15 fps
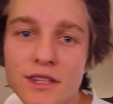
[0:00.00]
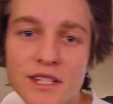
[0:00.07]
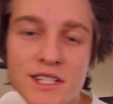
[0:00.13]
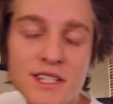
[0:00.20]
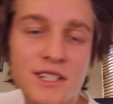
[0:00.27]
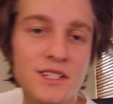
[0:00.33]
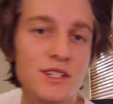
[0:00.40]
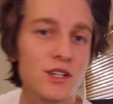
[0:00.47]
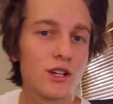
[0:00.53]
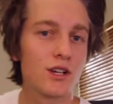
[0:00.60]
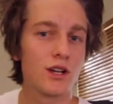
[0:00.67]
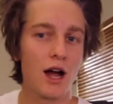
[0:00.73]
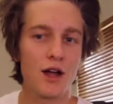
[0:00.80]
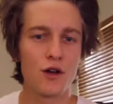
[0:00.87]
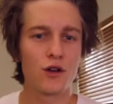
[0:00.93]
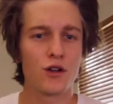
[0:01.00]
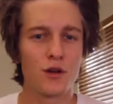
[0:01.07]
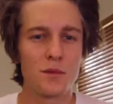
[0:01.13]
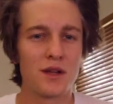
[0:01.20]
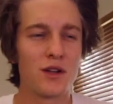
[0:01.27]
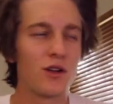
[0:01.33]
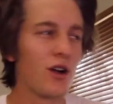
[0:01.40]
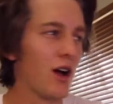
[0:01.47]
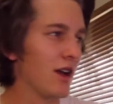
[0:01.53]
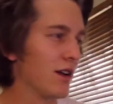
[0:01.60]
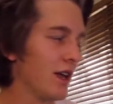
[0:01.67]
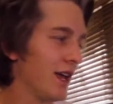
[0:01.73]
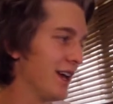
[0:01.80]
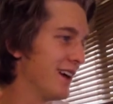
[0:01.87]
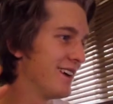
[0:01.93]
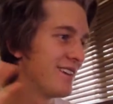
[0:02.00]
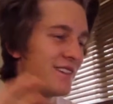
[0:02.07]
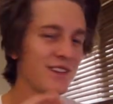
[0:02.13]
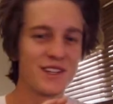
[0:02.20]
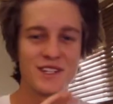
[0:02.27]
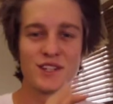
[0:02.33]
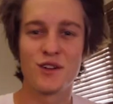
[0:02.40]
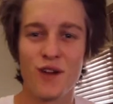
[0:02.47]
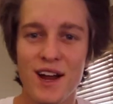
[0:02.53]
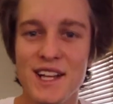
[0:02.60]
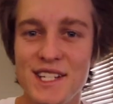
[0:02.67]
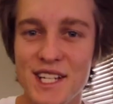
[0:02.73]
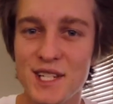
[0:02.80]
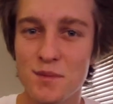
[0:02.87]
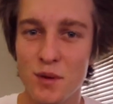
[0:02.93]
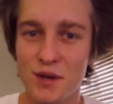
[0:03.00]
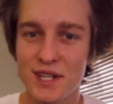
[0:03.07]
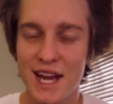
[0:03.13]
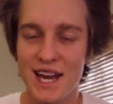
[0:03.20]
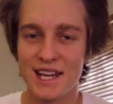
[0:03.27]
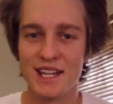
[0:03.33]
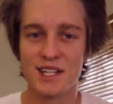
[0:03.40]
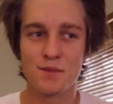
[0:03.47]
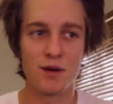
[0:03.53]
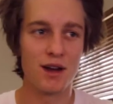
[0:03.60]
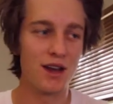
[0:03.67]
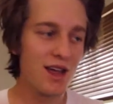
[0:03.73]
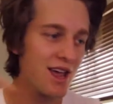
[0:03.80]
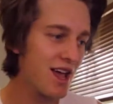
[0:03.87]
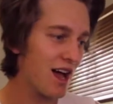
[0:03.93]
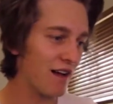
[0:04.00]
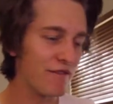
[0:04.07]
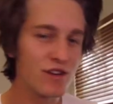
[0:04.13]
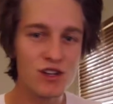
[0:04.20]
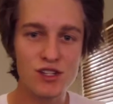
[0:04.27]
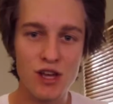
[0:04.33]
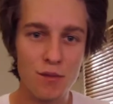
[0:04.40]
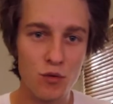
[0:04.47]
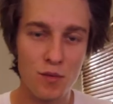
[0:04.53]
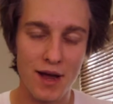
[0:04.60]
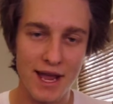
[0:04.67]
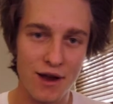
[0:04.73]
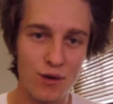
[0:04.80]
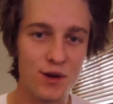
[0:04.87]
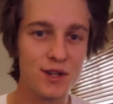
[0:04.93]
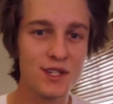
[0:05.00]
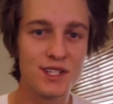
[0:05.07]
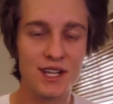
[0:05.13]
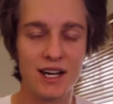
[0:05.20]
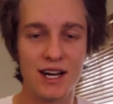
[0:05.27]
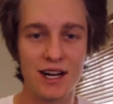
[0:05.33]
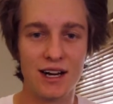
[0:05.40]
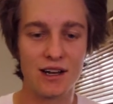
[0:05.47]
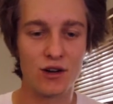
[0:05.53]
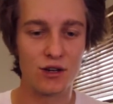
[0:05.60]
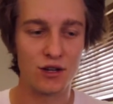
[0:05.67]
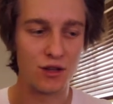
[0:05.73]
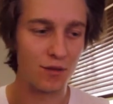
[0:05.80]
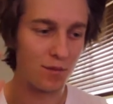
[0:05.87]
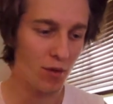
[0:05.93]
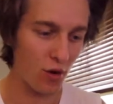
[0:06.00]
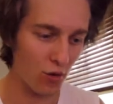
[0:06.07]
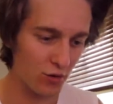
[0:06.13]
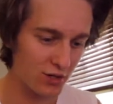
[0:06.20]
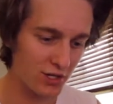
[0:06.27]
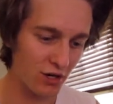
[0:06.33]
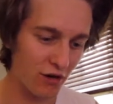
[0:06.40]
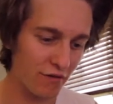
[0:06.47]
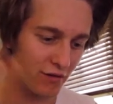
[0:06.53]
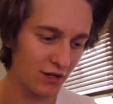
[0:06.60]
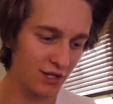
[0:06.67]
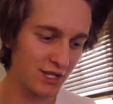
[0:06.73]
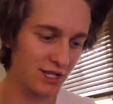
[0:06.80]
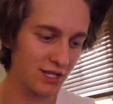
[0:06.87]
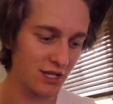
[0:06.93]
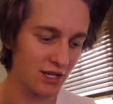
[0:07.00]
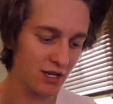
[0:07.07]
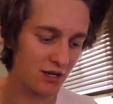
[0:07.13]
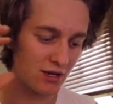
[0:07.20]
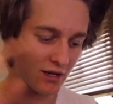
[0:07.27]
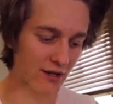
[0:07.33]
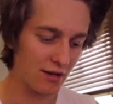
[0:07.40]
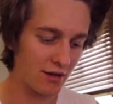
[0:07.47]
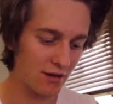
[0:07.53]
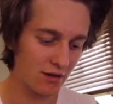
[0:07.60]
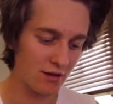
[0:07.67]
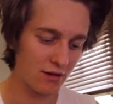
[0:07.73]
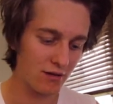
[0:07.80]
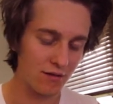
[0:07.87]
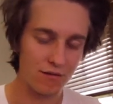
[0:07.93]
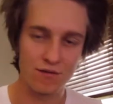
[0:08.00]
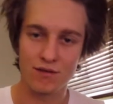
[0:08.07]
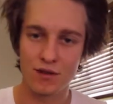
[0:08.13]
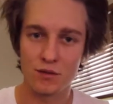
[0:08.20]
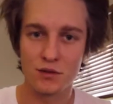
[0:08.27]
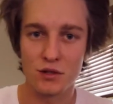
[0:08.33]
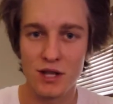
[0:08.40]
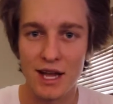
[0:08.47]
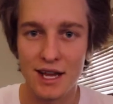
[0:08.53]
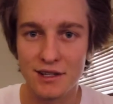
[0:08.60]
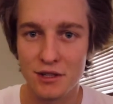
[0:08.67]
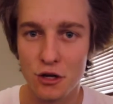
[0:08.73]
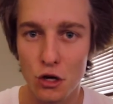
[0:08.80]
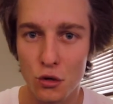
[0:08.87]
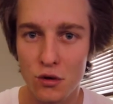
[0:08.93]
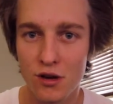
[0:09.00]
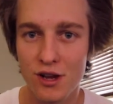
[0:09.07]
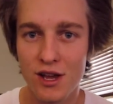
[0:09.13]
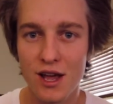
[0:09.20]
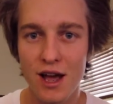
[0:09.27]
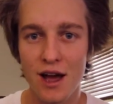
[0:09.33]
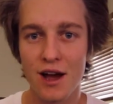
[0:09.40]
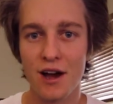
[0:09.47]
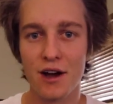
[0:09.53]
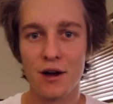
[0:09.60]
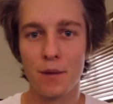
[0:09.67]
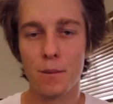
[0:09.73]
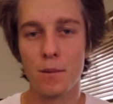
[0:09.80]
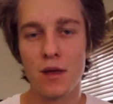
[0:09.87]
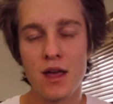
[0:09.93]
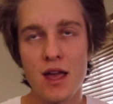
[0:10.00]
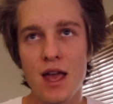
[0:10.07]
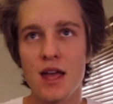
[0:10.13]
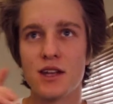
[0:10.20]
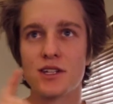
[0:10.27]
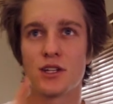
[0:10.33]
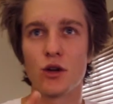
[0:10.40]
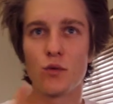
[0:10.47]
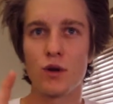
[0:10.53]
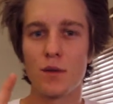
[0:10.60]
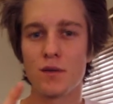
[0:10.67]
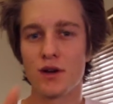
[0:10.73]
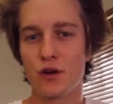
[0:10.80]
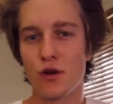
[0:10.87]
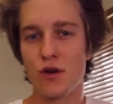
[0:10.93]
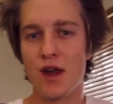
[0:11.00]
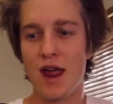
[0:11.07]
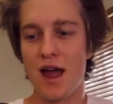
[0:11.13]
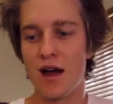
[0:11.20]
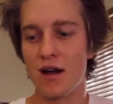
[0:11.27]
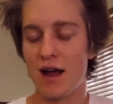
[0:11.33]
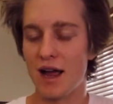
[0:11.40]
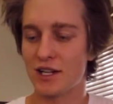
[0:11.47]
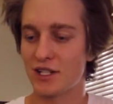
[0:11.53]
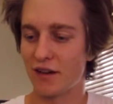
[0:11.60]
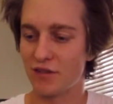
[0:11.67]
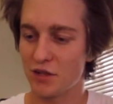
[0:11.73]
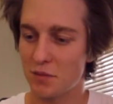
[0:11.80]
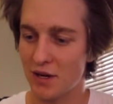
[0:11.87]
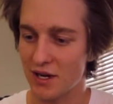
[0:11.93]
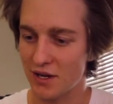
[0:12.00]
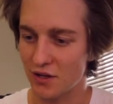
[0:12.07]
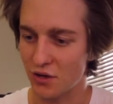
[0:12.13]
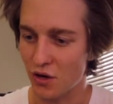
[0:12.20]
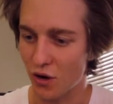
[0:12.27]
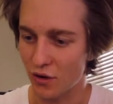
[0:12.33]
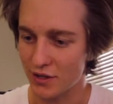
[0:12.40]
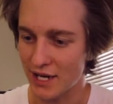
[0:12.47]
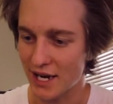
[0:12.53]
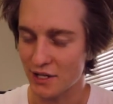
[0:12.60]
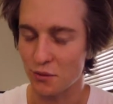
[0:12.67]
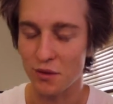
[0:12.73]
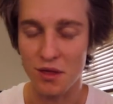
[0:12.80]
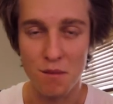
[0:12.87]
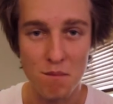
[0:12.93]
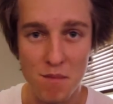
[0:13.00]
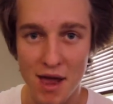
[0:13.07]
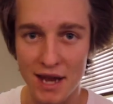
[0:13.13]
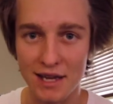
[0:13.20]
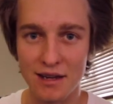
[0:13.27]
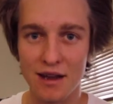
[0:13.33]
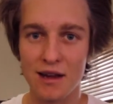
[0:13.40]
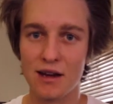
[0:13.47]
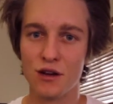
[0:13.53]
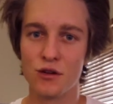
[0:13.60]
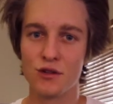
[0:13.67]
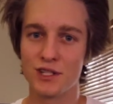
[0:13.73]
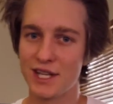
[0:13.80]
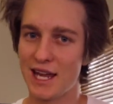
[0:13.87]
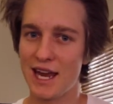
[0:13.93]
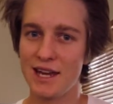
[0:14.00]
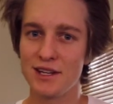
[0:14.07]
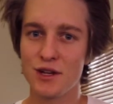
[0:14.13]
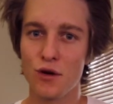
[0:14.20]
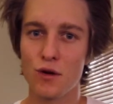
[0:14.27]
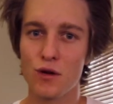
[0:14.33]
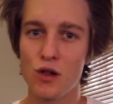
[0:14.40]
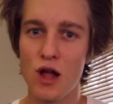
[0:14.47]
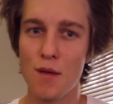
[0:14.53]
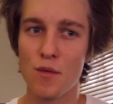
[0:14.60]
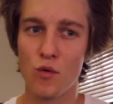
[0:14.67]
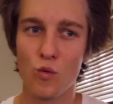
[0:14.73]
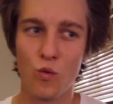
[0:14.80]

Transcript: This is, I know, going to be it's crazy spontaneous, but I finished up all my errands. I got to the post office. That was all I had to do. So what I'm going to do now, actually I've just been in contact with a mate who's keen to go and climb a